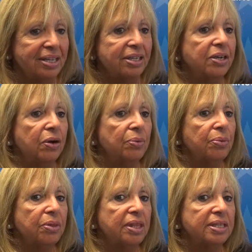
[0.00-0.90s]

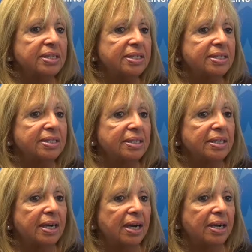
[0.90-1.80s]
this
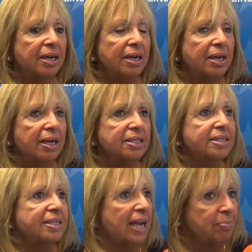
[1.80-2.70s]

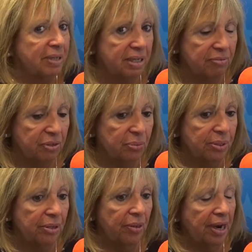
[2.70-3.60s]
assignment, if you
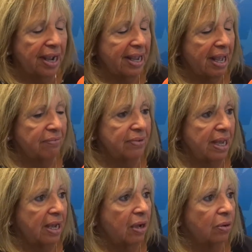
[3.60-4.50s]
will, that I have
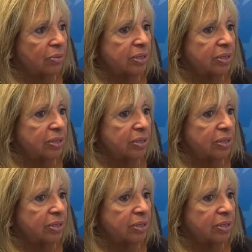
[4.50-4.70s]
now,